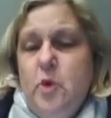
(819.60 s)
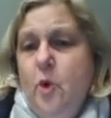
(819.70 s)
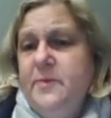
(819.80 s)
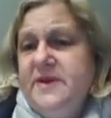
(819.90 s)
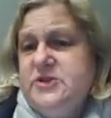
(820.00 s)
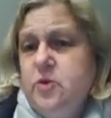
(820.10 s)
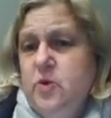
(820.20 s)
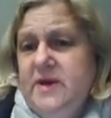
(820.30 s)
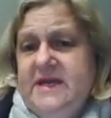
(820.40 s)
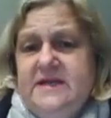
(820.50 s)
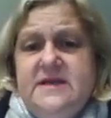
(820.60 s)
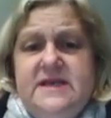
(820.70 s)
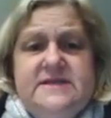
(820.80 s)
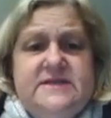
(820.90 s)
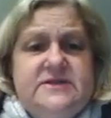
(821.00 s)
between
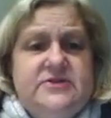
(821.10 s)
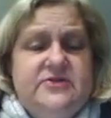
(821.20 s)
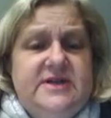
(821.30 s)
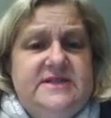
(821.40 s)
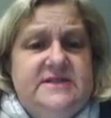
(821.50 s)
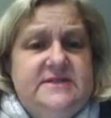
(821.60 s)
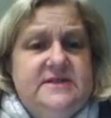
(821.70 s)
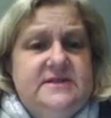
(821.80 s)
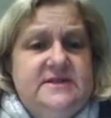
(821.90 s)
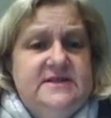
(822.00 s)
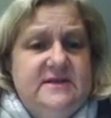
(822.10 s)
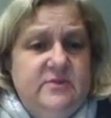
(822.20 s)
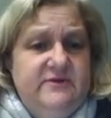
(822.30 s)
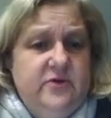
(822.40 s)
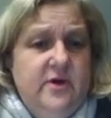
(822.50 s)
these 3 distances, and
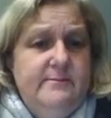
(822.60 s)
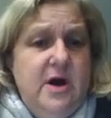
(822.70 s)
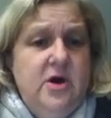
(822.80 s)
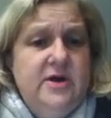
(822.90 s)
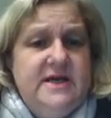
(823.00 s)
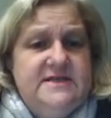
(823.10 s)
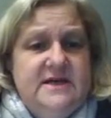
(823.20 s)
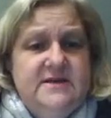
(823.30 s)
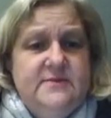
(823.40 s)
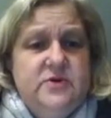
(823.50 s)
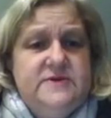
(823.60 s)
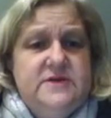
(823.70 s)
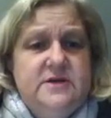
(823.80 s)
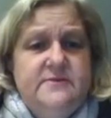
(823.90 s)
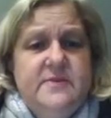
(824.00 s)
we've got a market down the
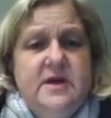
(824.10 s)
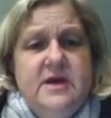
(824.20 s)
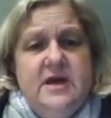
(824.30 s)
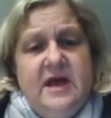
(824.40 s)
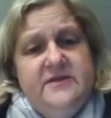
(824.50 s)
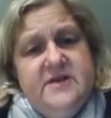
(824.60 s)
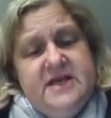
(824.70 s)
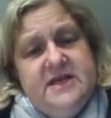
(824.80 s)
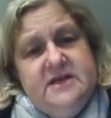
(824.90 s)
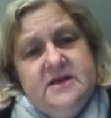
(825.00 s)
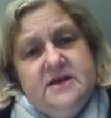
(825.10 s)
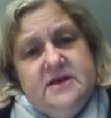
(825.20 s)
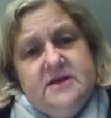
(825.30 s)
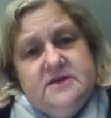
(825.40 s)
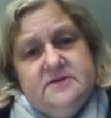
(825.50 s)
bottom, and the
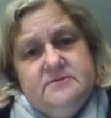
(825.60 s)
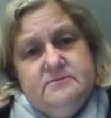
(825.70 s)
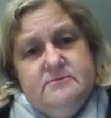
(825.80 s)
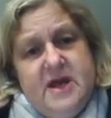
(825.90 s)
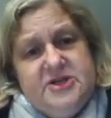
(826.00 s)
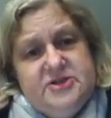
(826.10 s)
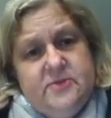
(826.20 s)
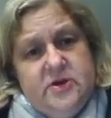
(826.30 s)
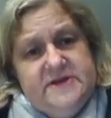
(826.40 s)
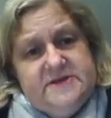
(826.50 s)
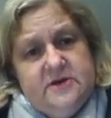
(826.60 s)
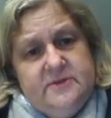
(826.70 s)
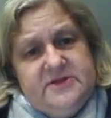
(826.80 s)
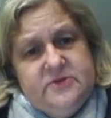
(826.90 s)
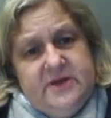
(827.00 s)
measurements are
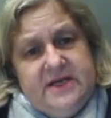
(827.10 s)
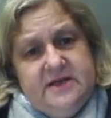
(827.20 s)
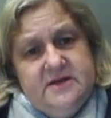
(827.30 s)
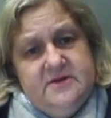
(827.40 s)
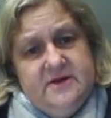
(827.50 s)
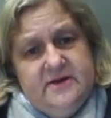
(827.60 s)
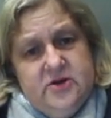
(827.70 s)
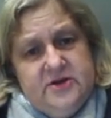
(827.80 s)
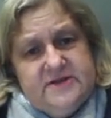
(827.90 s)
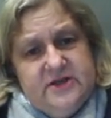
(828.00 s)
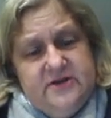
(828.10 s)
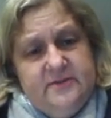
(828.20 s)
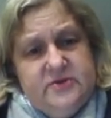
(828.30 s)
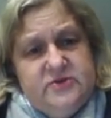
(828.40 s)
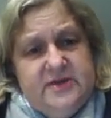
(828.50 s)
between, they look as though they're
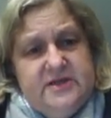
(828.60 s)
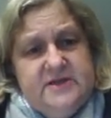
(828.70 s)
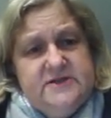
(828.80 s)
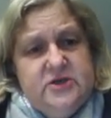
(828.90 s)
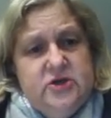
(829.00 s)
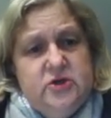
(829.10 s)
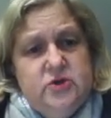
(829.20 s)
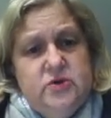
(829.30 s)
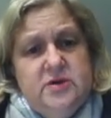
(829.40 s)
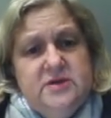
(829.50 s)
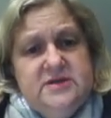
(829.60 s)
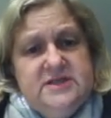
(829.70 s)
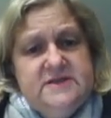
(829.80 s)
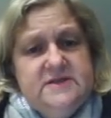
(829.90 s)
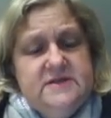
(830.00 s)
between the 2
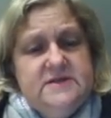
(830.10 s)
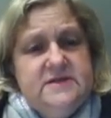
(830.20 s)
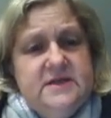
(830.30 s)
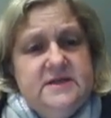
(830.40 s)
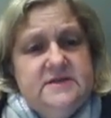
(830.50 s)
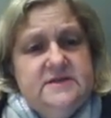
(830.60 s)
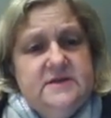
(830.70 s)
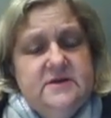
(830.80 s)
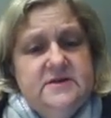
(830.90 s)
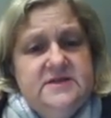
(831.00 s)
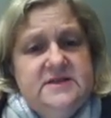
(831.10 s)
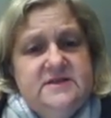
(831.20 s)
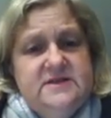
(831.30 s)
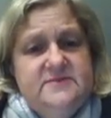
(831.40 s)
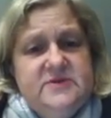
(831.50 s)
distances, the
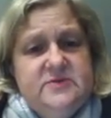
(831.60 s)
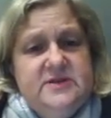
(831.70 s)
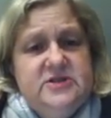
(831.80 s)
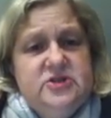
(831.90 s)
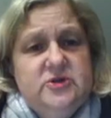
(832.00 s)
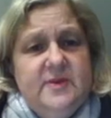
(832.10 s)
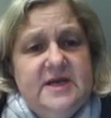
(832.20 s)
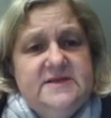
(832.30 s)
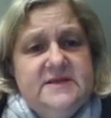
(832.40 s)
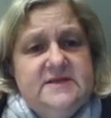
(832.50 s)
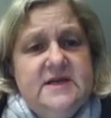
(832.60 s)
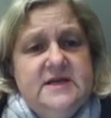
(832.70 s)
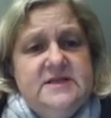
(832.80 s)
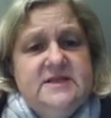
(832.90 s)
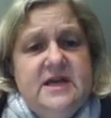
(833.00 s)
distance between the 2 places,
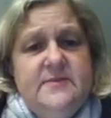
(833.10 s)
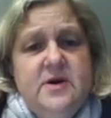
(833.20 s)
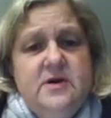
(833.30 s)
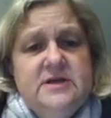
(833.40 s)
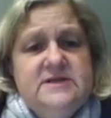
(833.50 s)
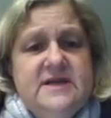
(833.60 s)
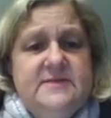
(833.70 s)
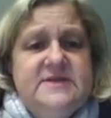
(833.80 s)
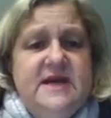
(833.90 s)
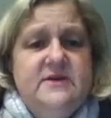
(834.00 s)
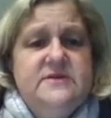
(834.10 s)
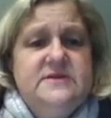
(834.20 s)
skate park and Sam's house.